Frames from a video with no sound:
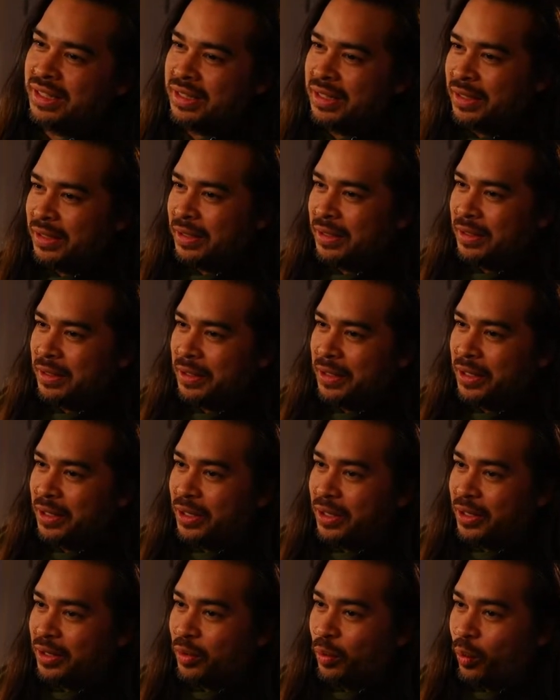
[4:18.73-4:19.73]

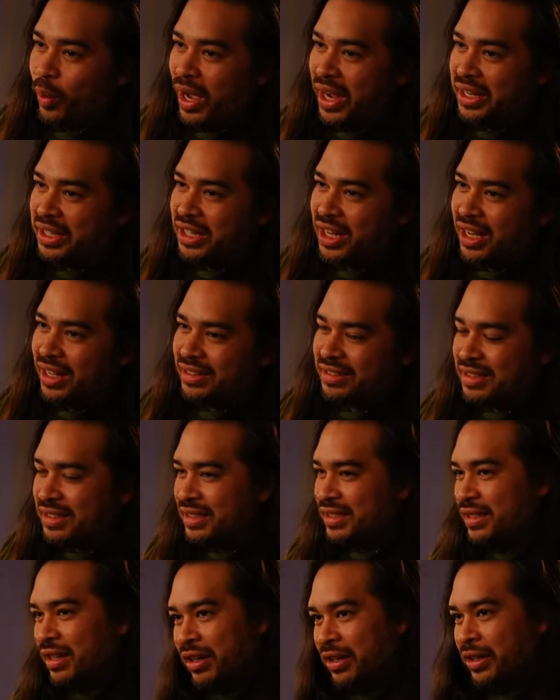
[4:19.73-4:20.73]
Why not?
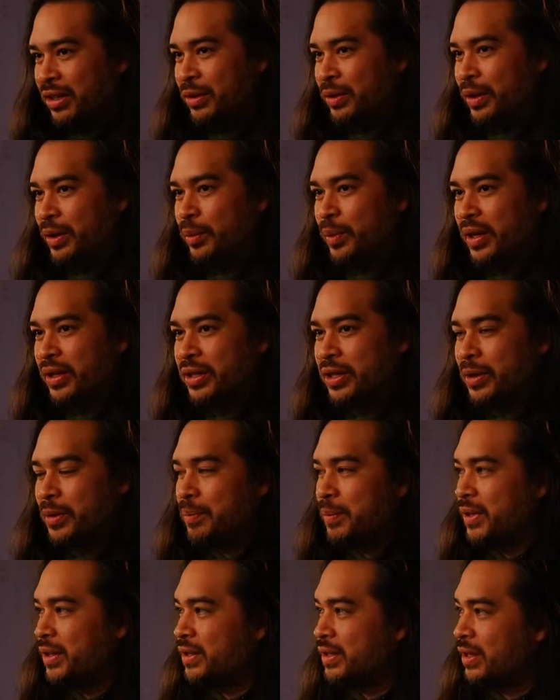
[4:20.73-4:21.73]
How you doing?
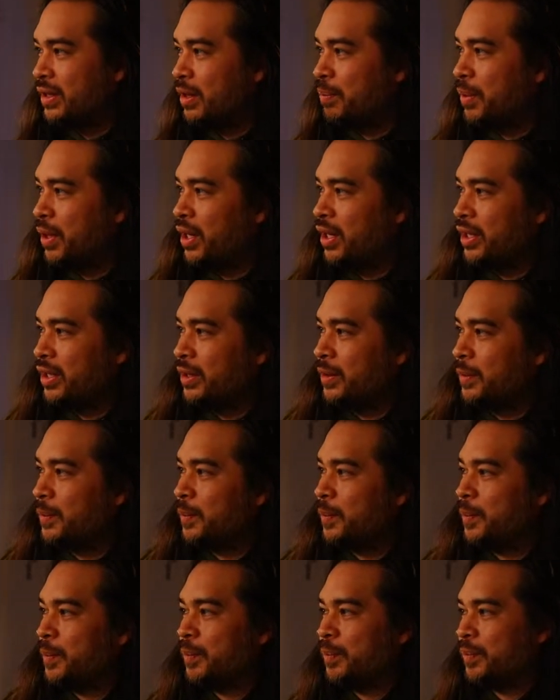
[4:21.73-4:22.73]
Welcome to the party.
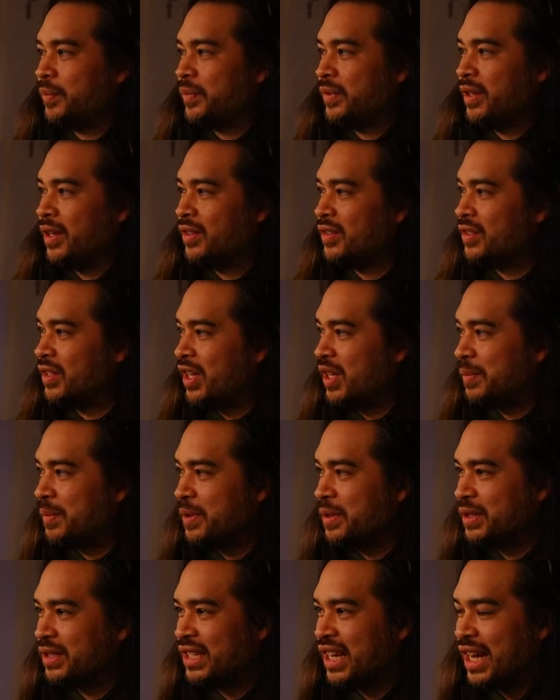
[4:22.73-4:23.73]
It's almost
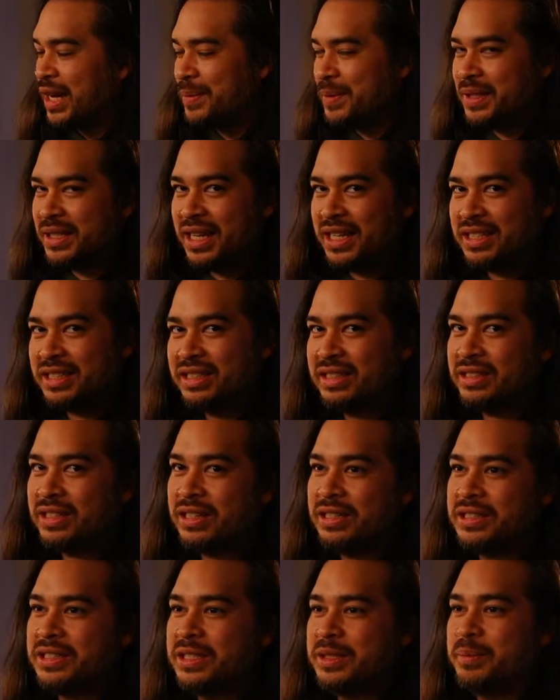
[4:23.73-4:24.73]
time to get
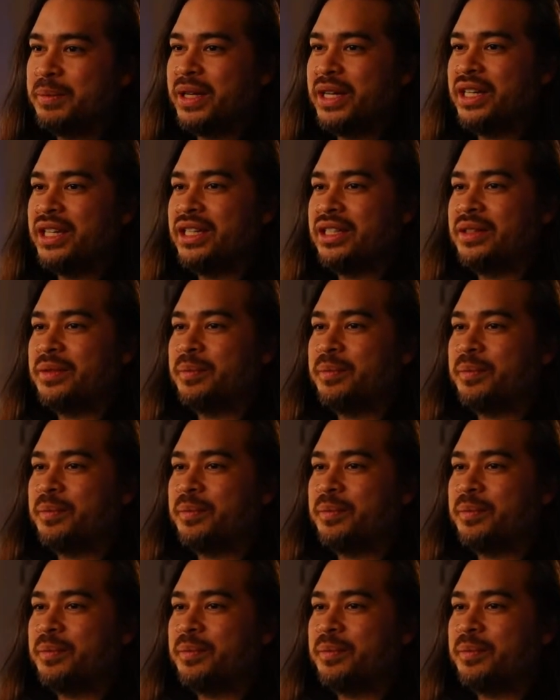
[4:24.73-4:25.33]
started, man.